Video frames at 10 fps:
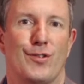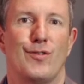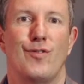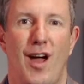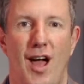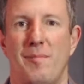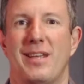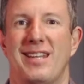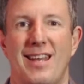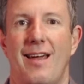a
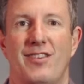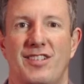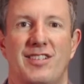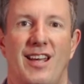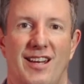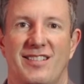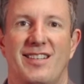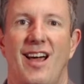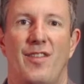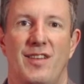tsunami devastated
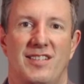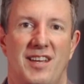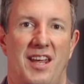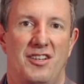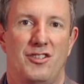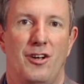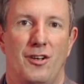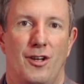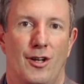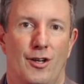Southeast Asia.
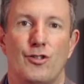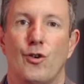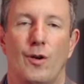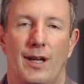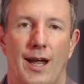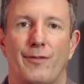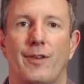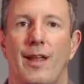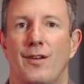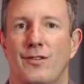Shortly after
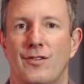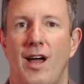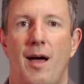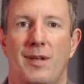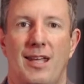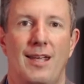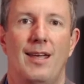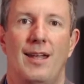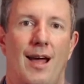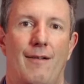that tsunami
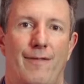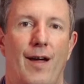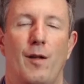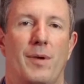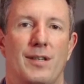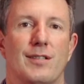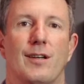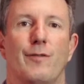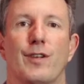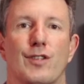hit, I found
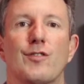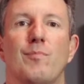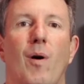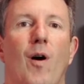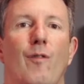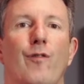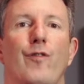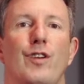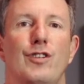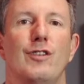myself in a small
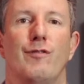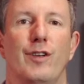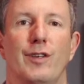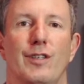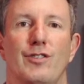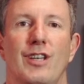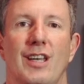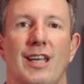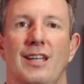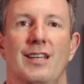fishing village
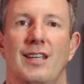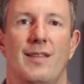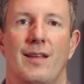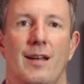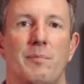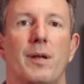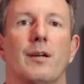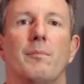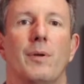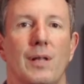in India that had been
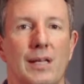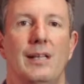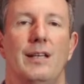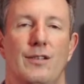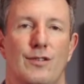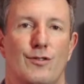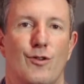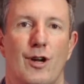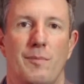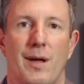completely
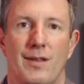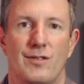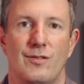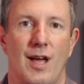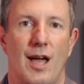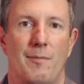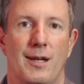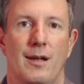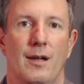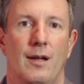destroyed by the
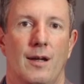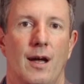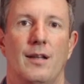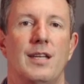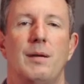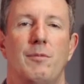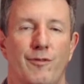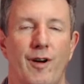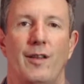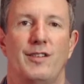tsunami. A team of
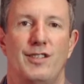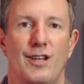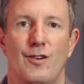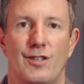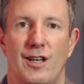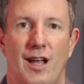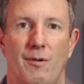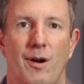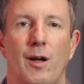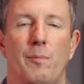volunteers and I
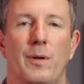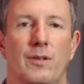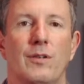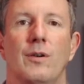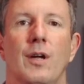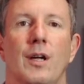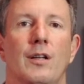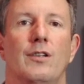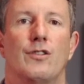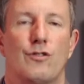were helping to
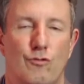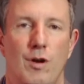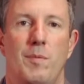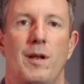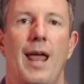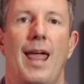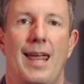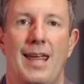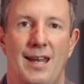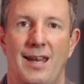distribute
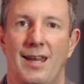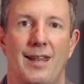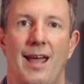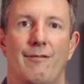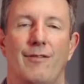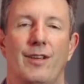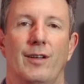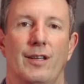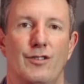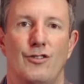aid in that
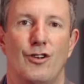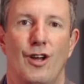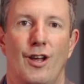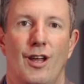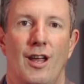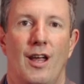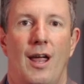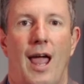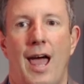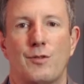village.
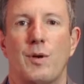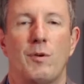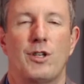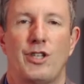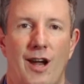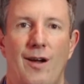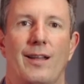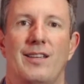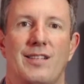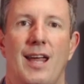As we were
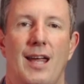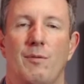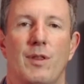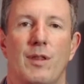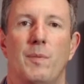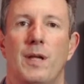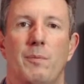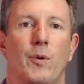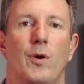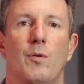sharing this aid with the
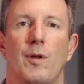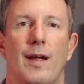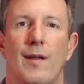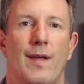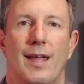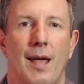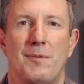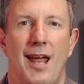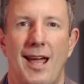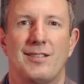people who were there, they
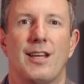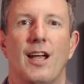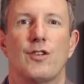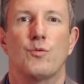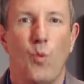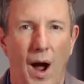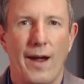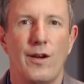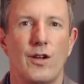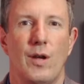kept asking us,
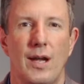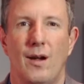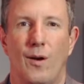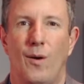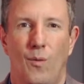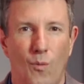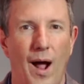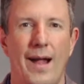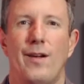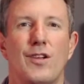Why are you here?
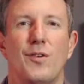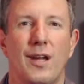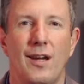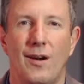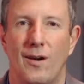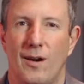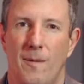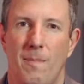Why are you here?